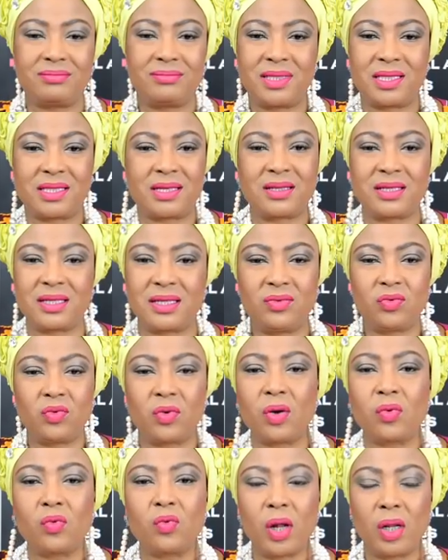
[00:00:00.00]
doesn't
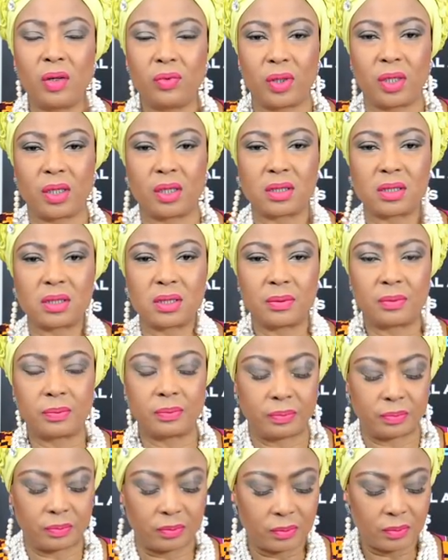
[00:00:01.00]
work well with us.
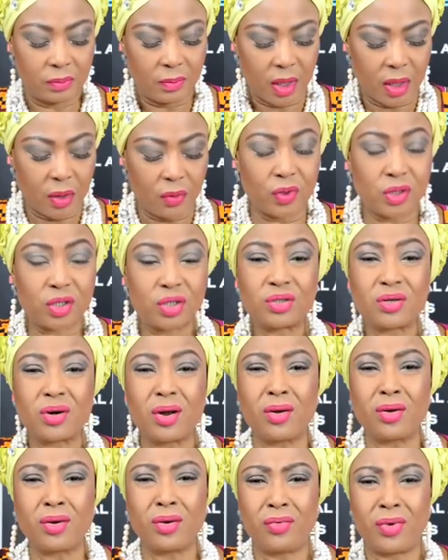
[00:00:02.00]
We
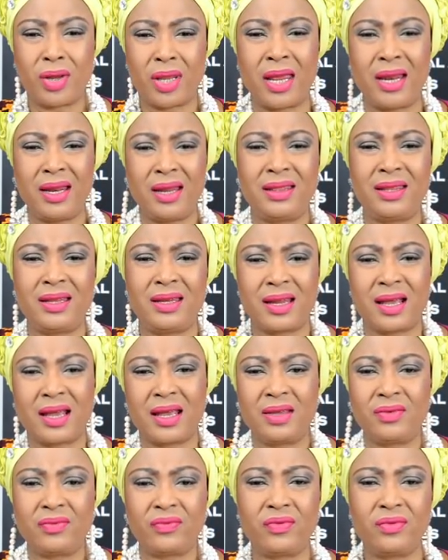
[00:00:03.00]
struggle with anything that
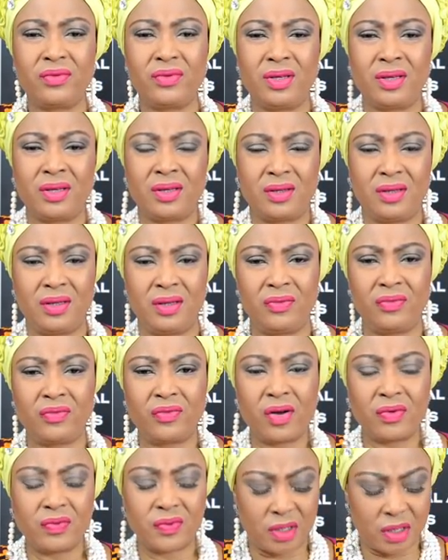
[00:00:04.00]
in,
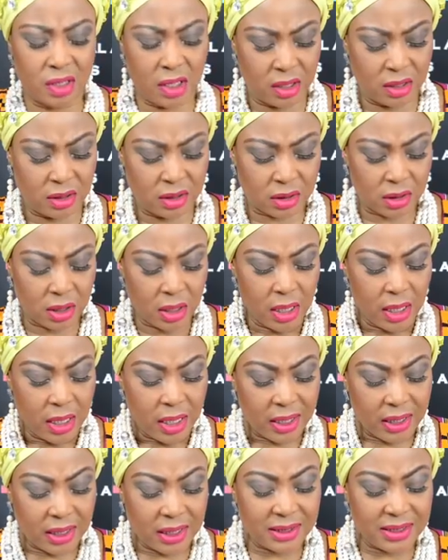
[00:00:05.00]
involves change.
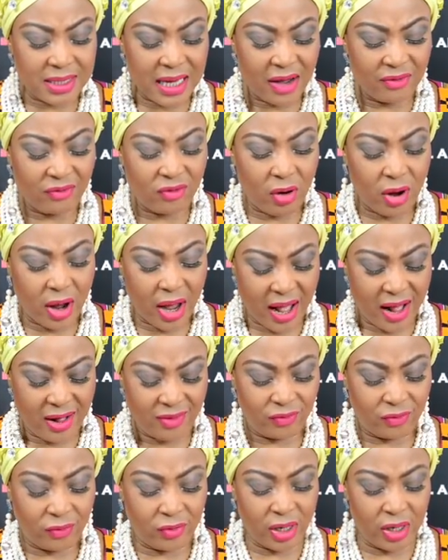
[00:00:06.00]
It is therefore
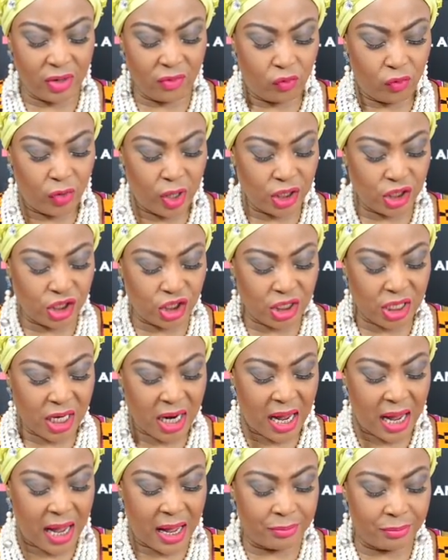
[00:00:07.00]
helpful if we share
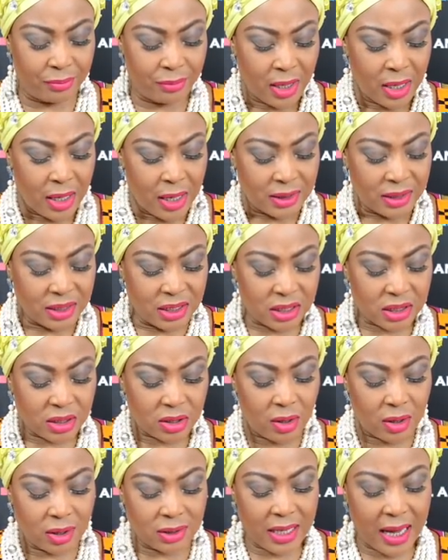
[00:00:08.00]
and
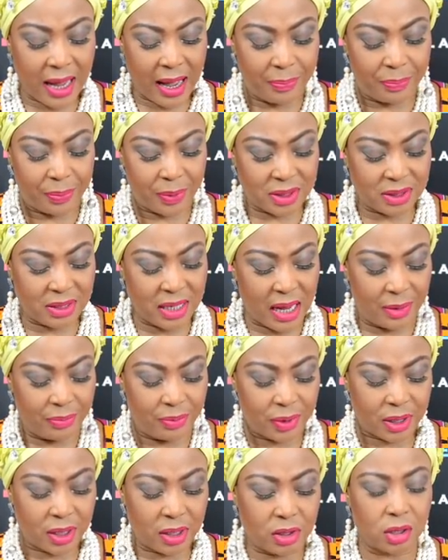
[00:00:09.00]
discuss our personal
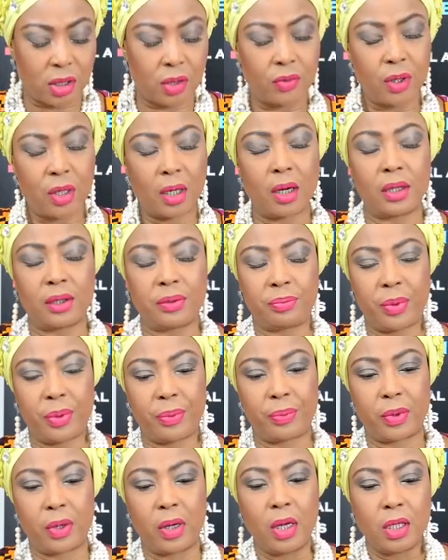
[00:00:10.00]
application with other
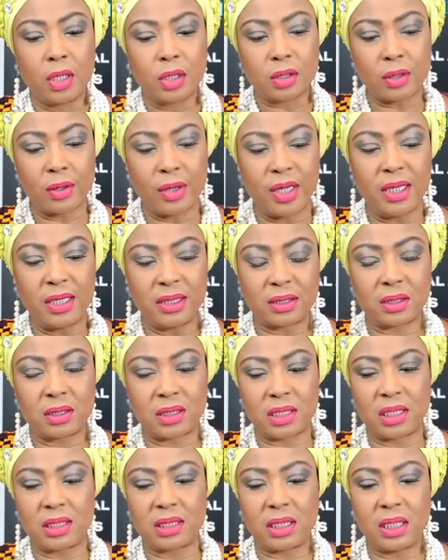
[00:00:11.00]
people. So he's
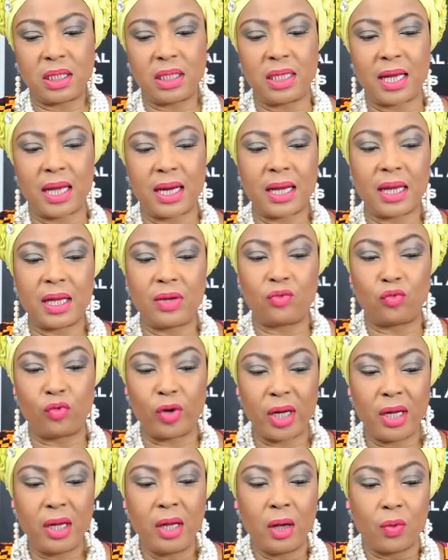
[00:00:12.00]
suggesting here that if
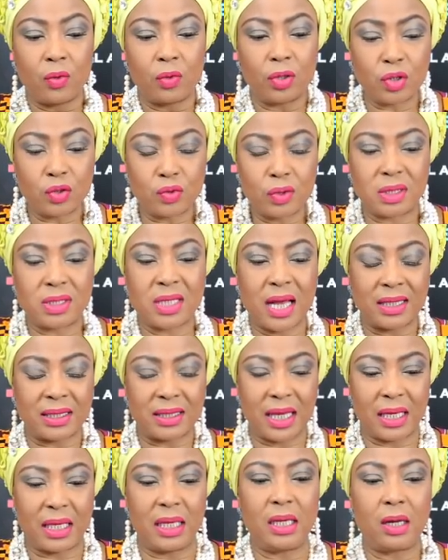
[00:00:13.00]
we, once we start
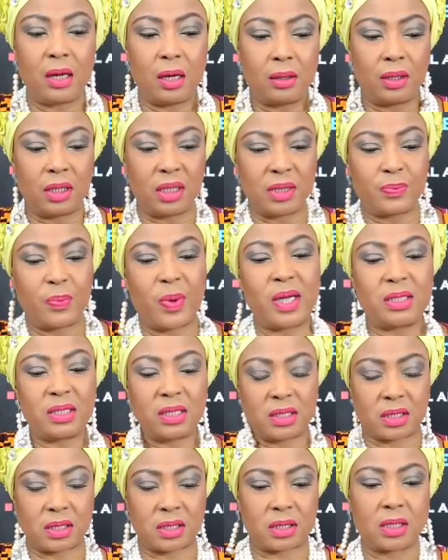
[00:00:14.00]
taking on these
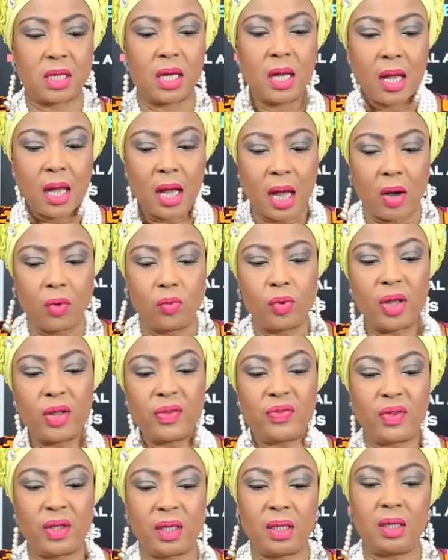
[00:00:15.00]
passages and we are
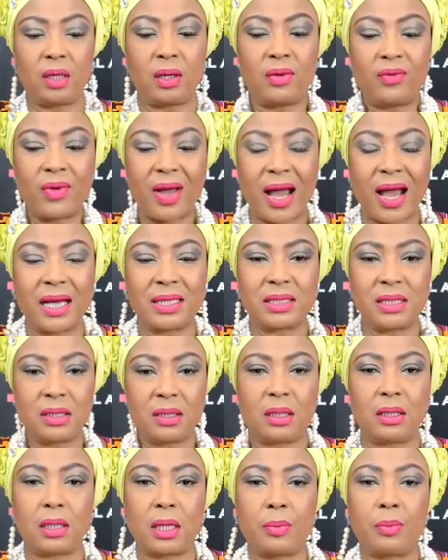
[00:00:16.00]
thinking of acting
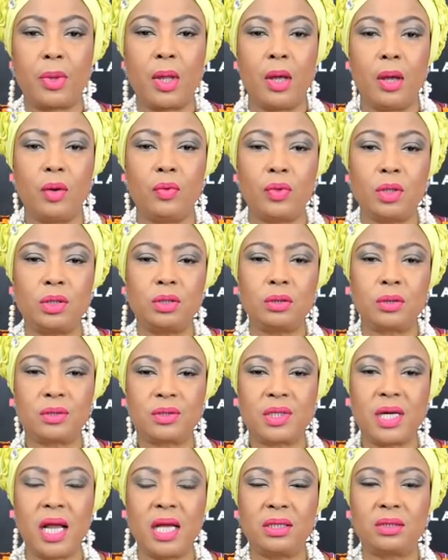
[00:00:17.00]
on them, we should
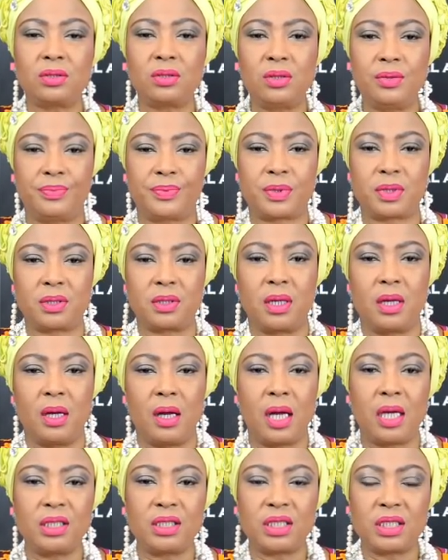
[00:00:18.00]
create groups
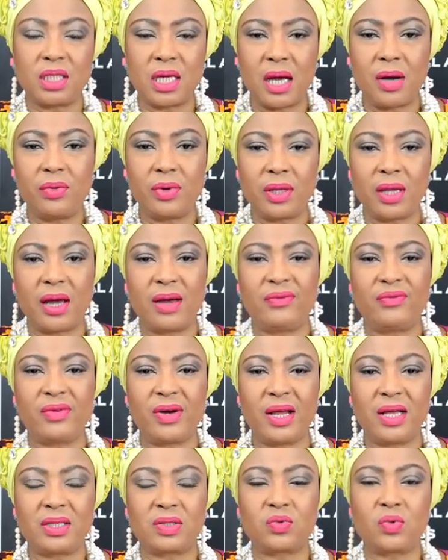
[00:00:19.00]
and share with our
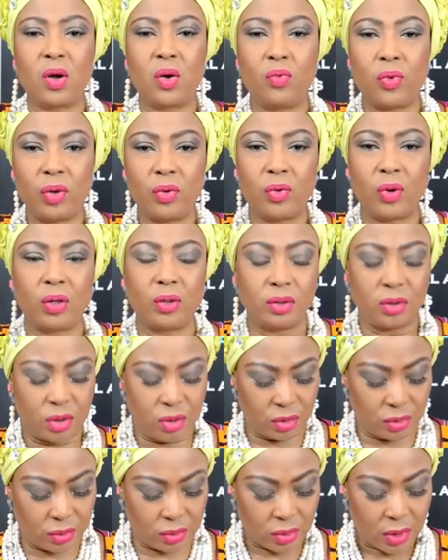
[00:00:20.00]
friends what we want to
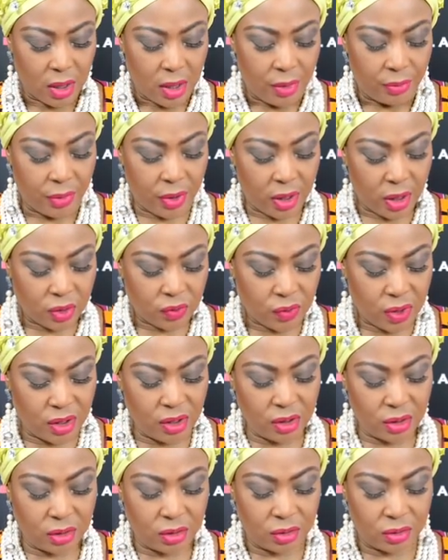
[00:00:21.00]
do. Because when
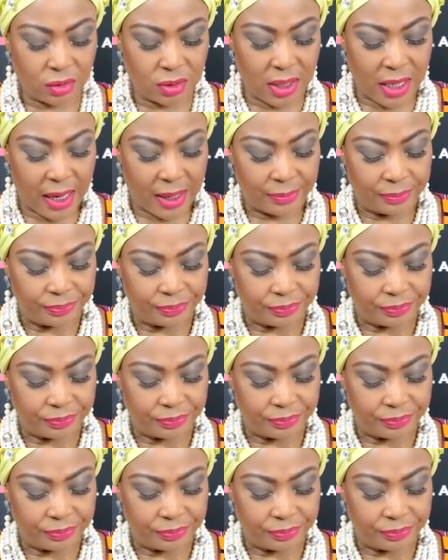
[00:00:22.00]
you do that,